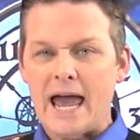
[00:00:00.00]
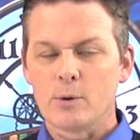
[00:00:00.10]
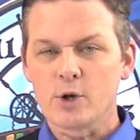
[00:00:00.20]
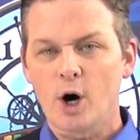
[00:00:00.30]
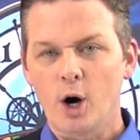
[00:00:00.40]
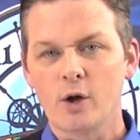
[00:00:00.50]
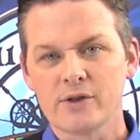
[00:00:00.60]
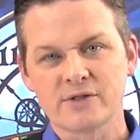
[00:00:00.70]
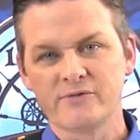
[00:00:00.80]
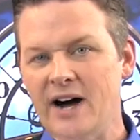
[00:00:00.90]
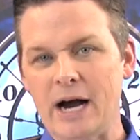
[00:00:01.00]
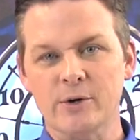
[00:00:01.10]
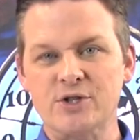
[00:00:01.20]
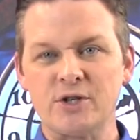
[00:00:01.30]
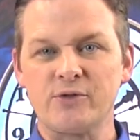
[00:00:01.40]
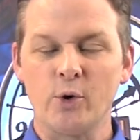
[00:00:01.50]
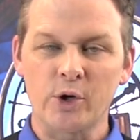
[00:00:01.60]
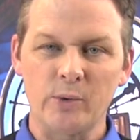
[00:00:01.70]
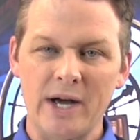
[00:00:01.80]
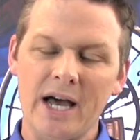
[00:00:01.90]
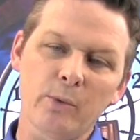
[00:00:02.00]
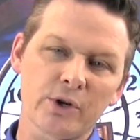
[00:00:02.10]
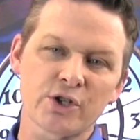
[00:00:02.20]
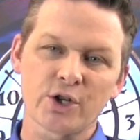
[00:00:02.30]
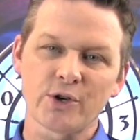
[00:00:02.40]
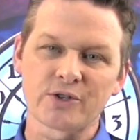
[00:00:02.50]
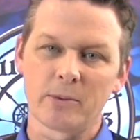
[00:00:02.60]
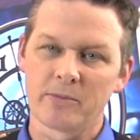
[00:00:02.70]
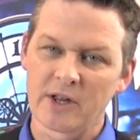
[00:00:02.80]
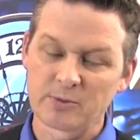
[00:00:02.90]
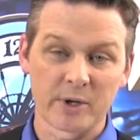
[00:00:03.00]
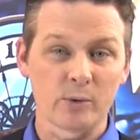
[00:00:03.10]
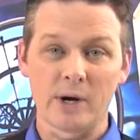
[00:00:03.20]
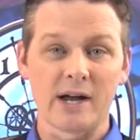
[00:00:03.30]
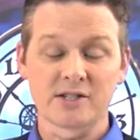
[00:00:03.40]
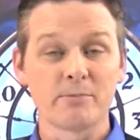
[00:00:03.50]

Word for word: Hey, with all this virus stuff going around, I want to show you something that's been around.